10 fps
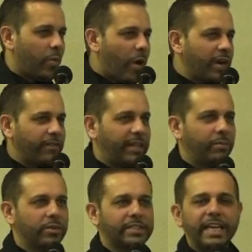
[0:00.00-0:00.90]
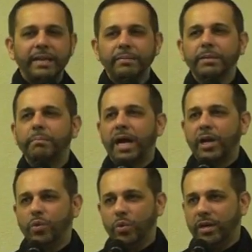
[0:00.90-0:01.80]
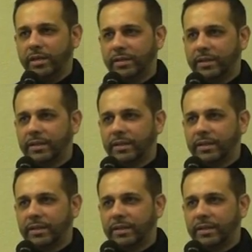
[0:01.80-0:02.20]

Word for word: One of them was named Bahlul.